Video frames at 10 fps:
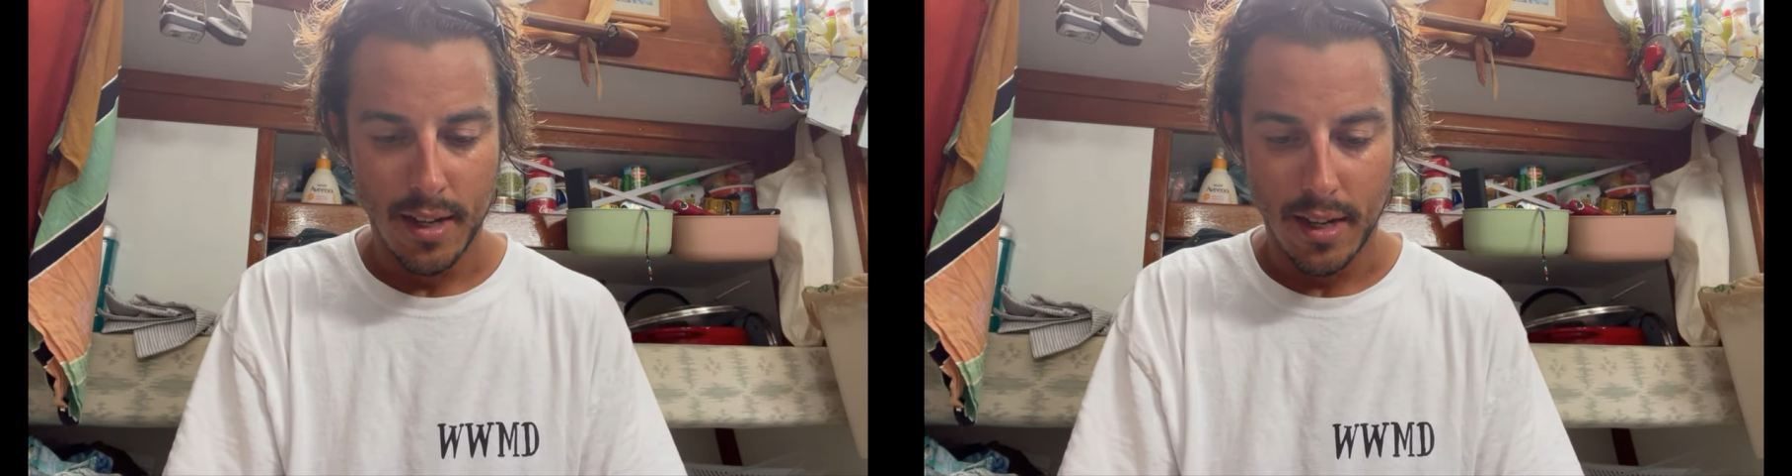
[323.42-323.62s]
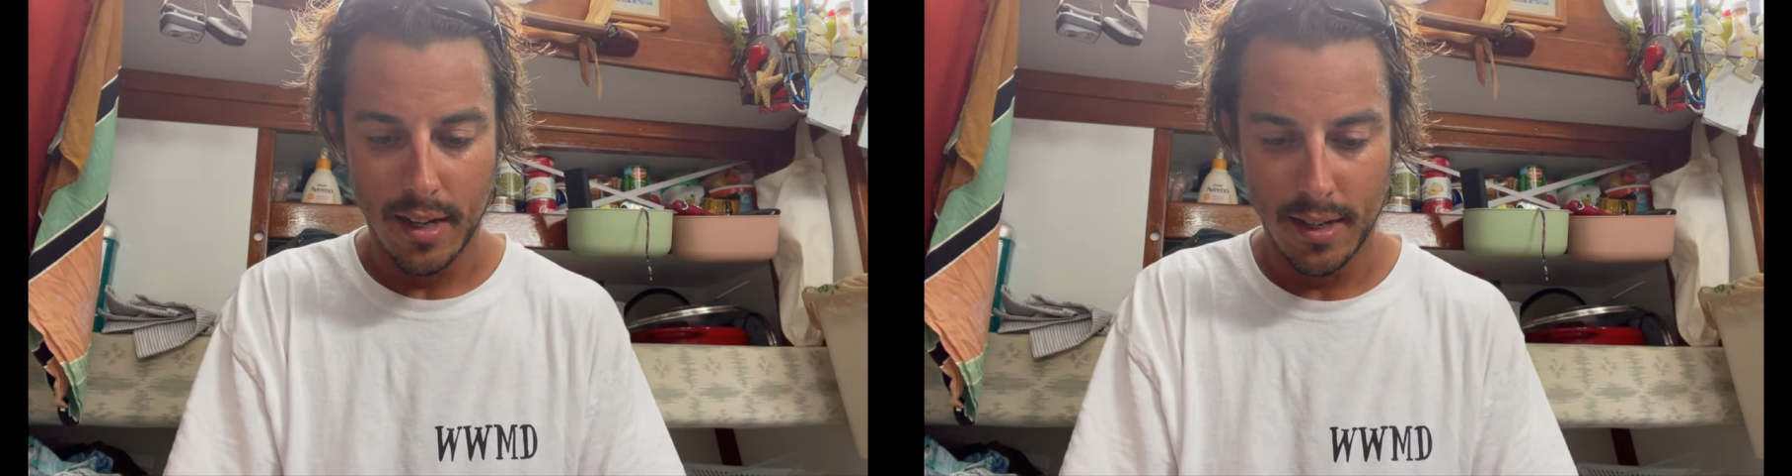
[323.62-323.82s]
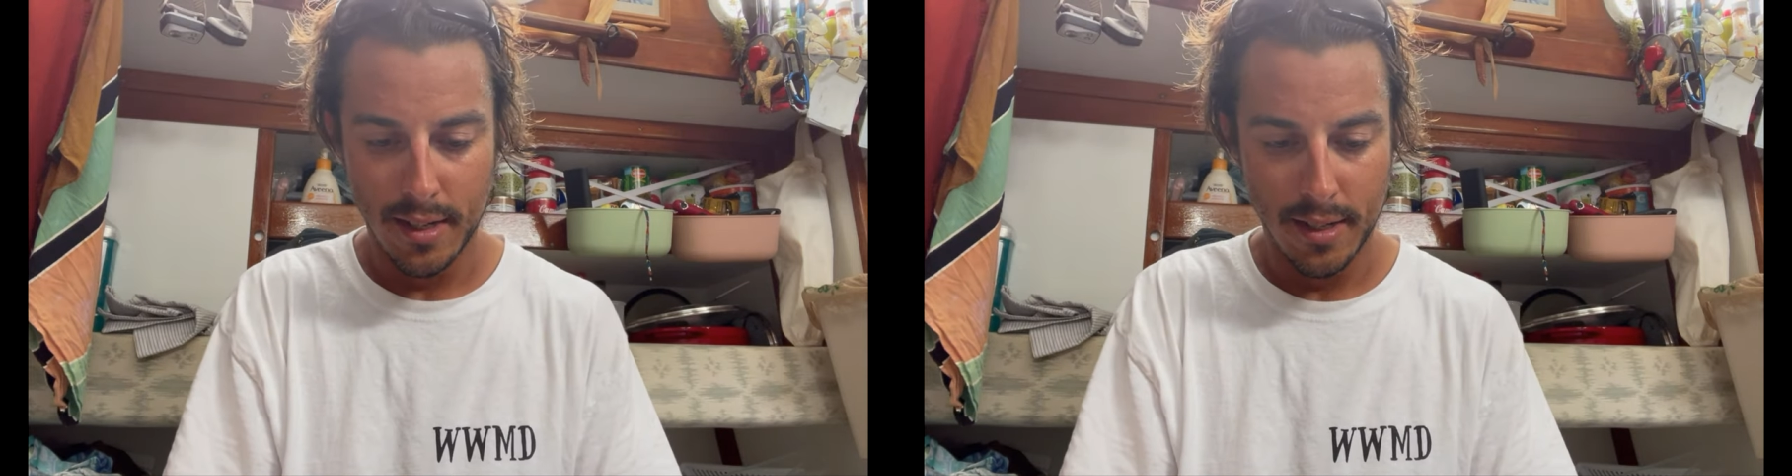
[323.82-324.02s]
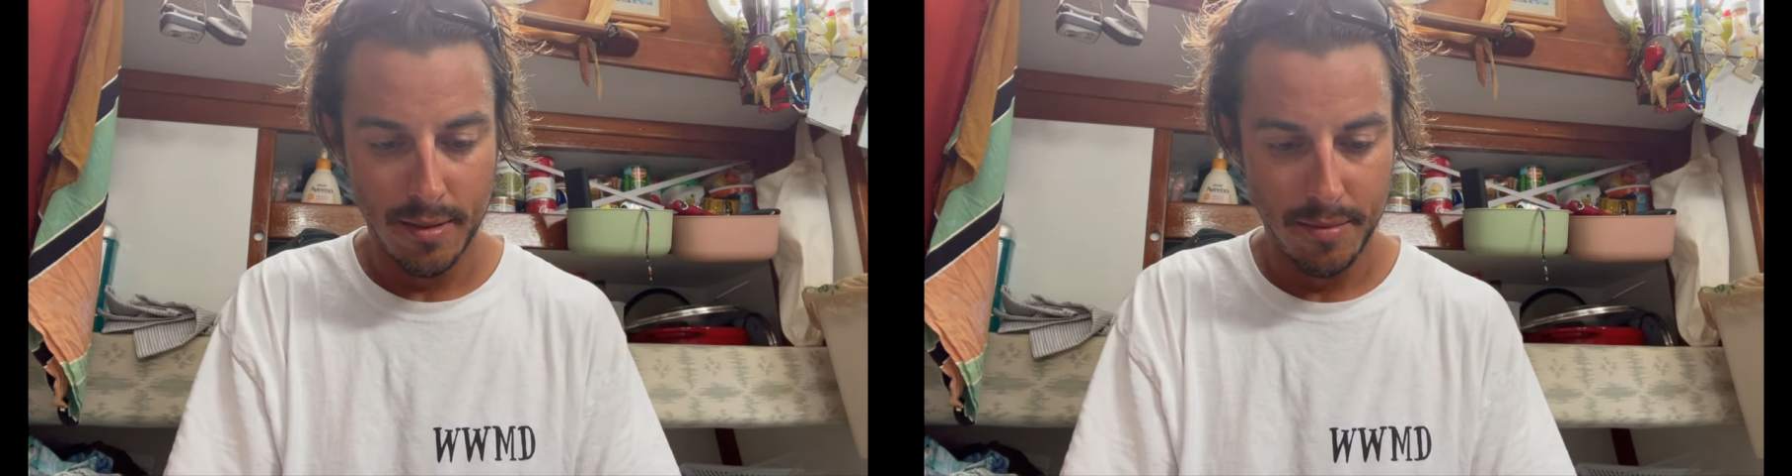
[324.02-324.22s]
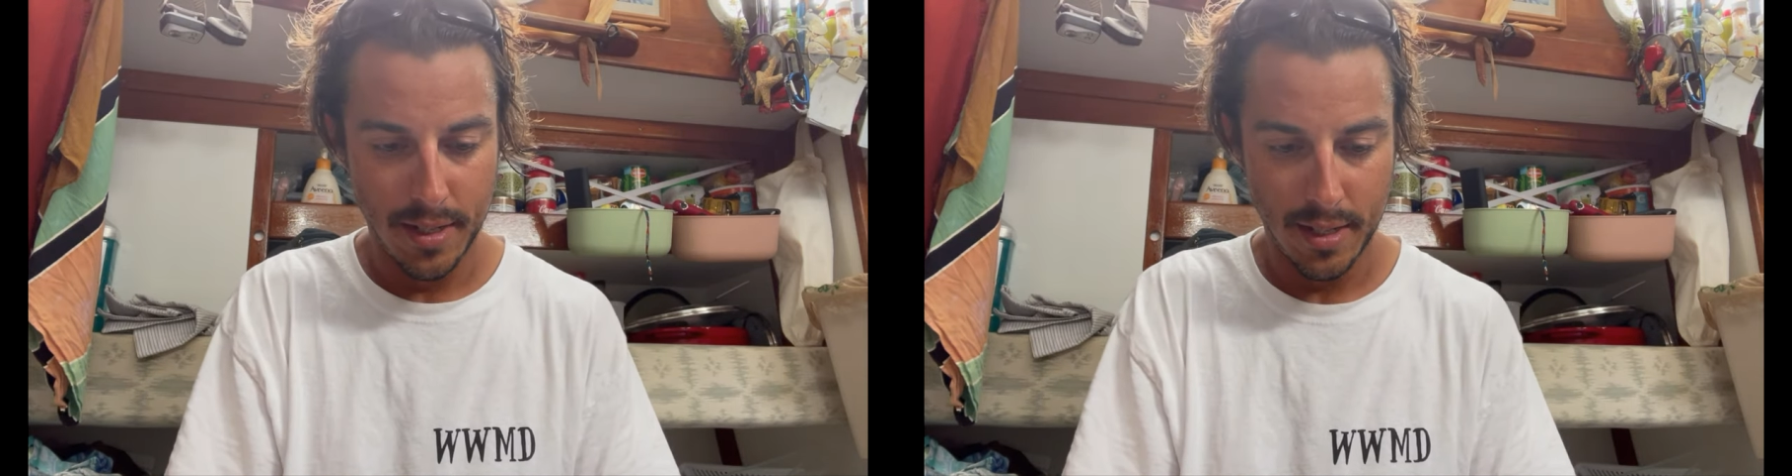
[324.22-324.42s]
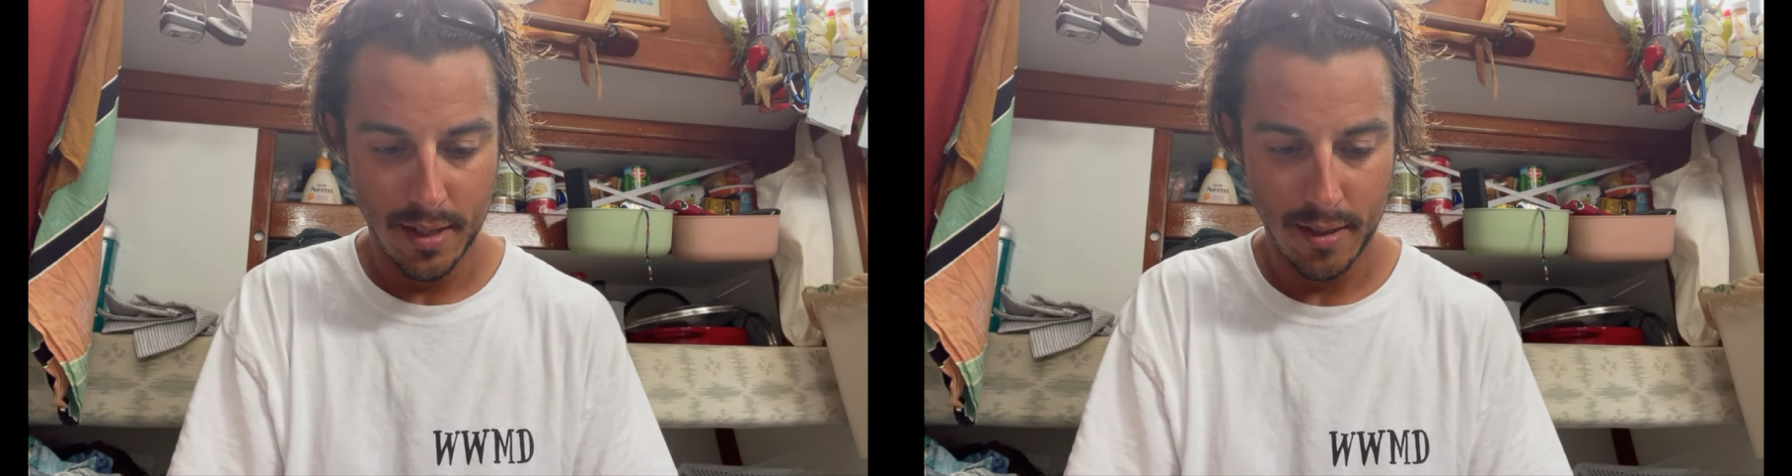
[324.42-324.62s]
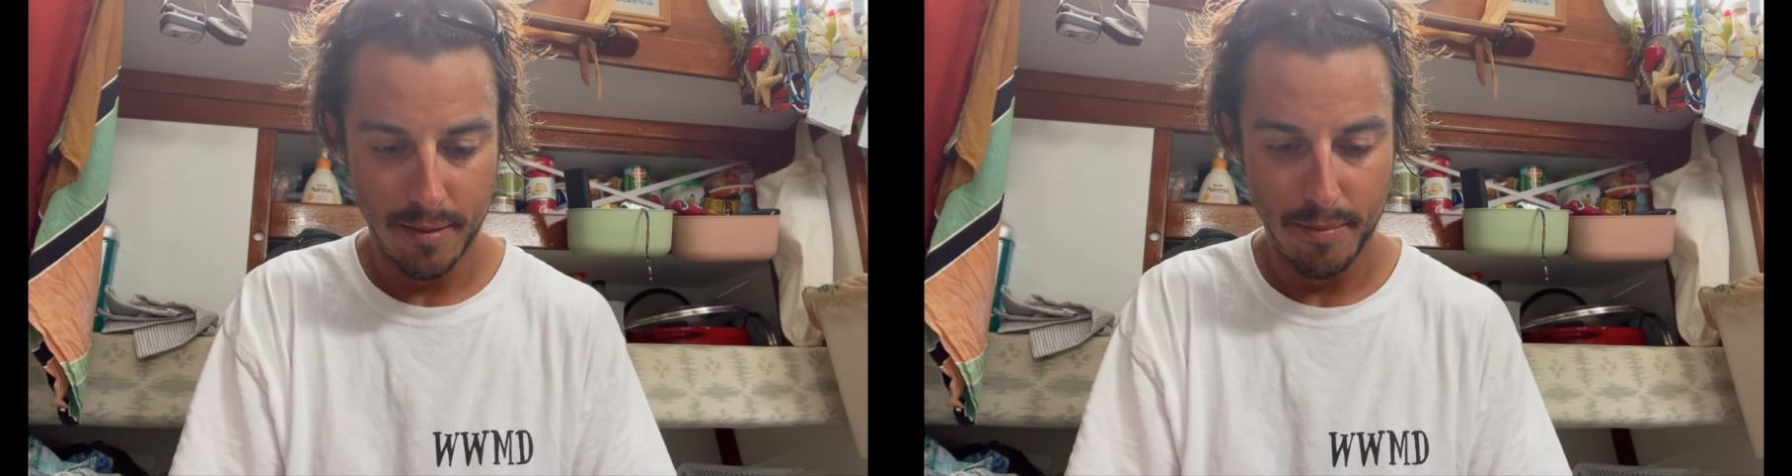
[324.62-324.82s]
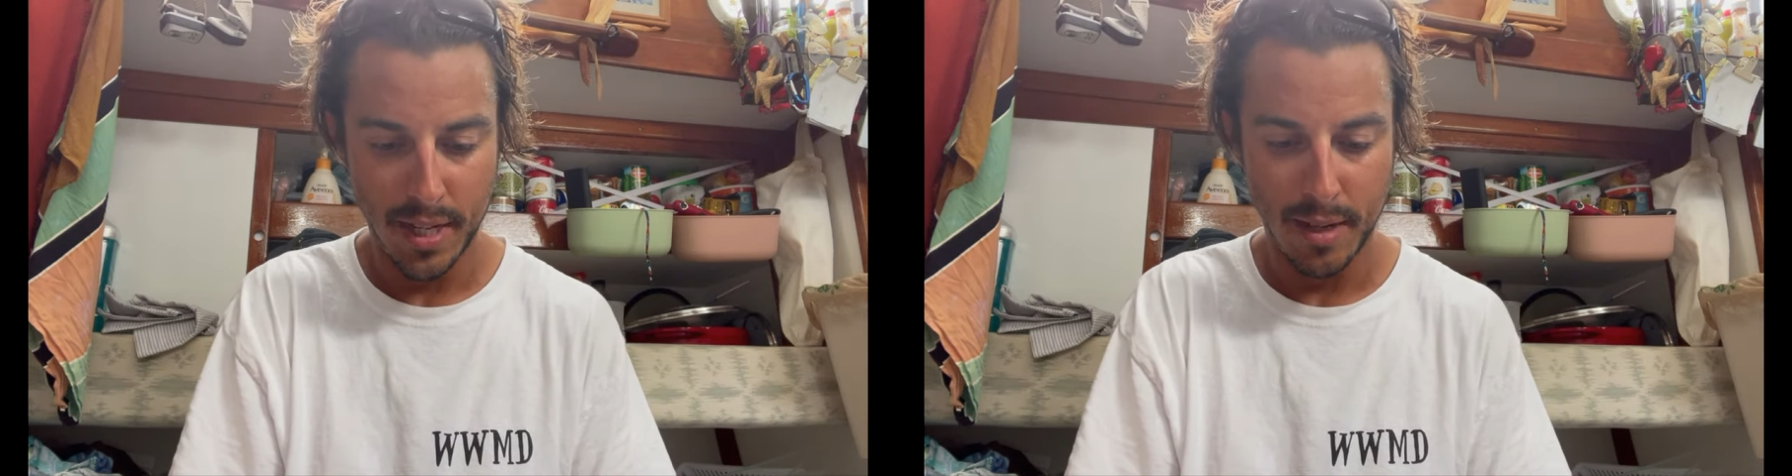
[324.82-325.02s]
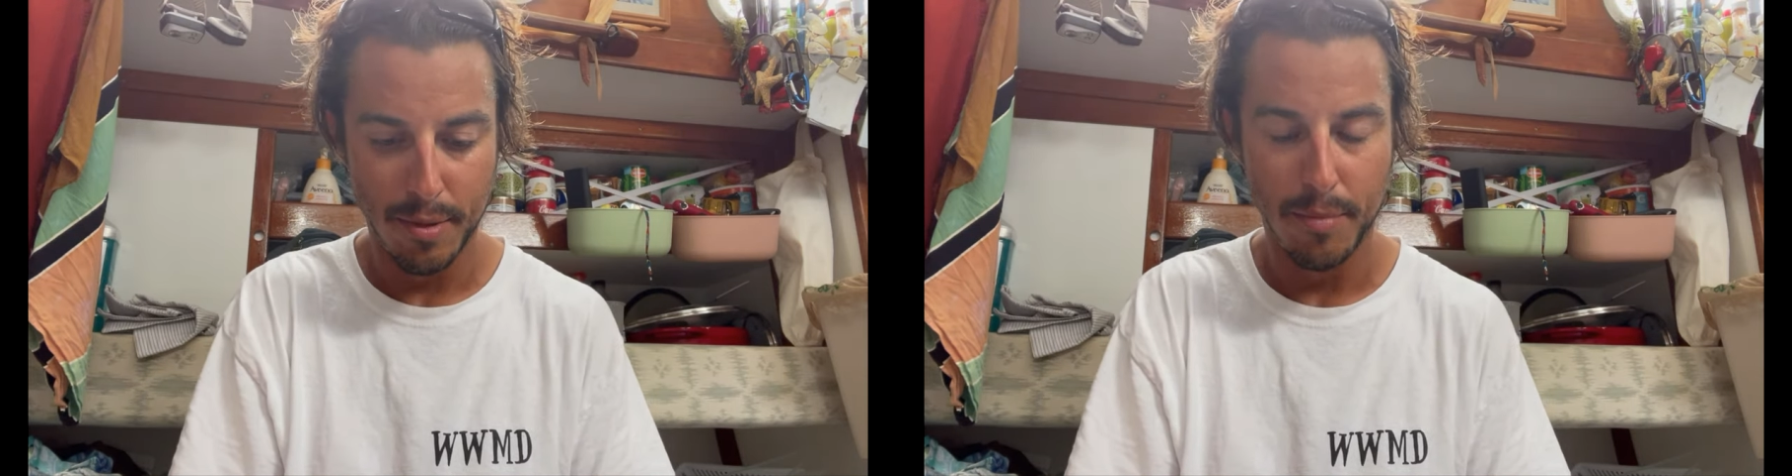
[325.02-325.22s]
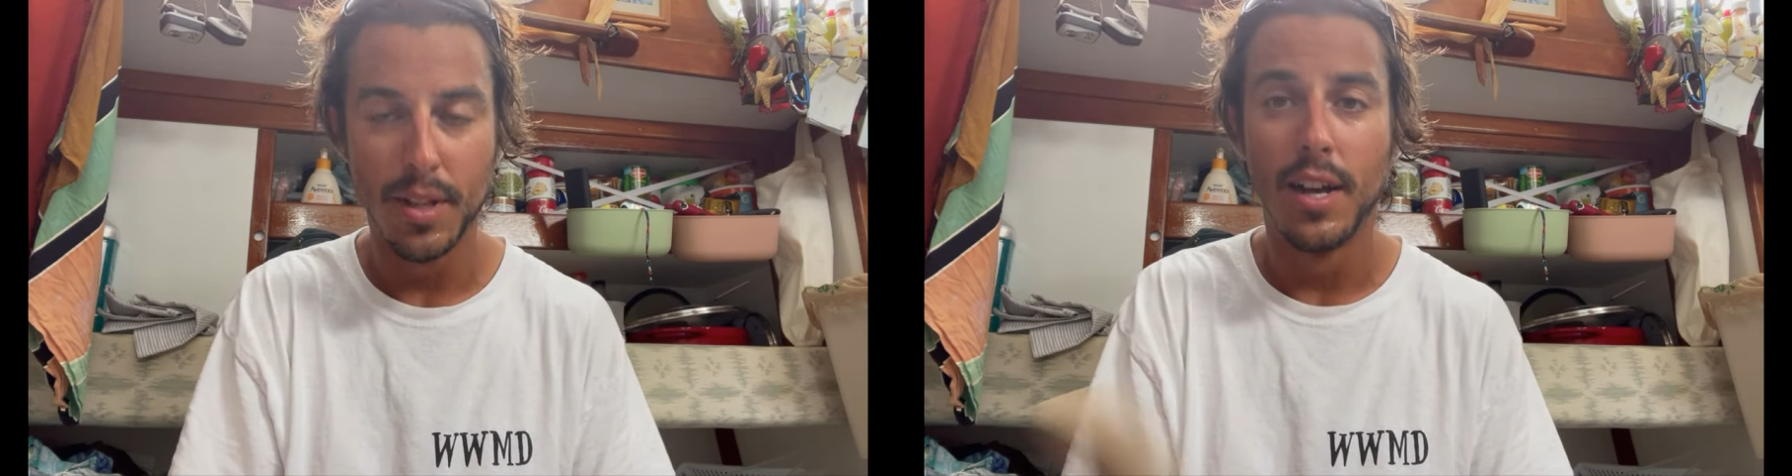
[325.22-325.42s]
Um, blah, blah,
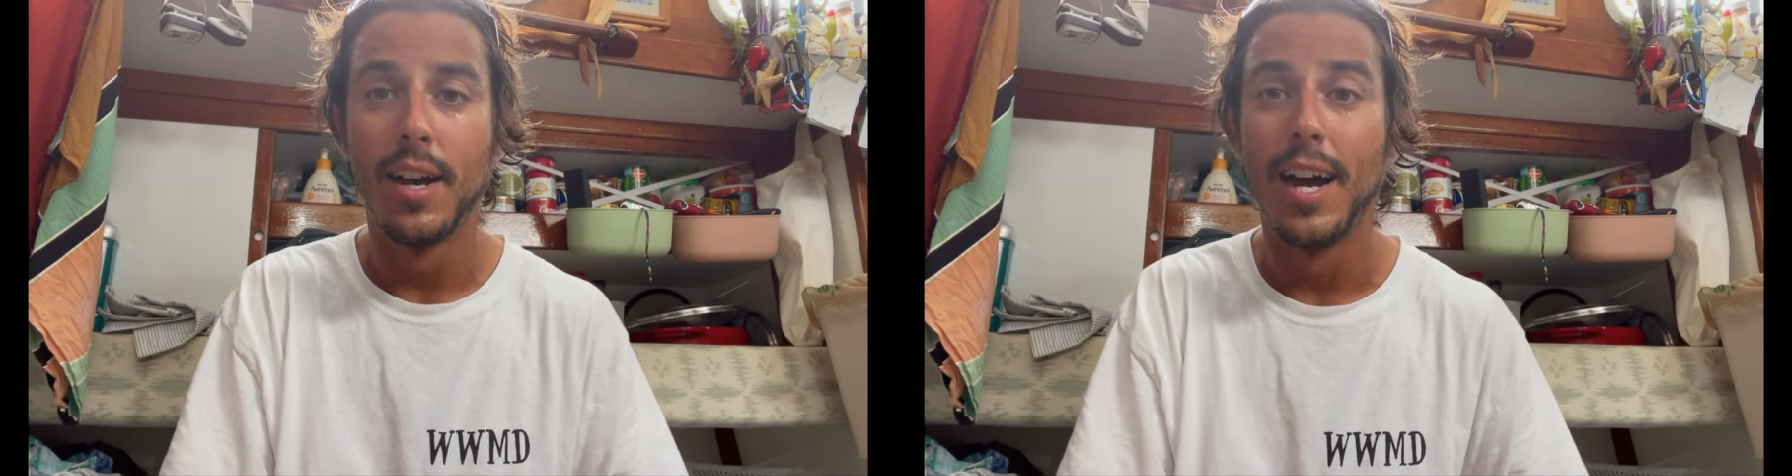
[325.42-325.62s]
blah.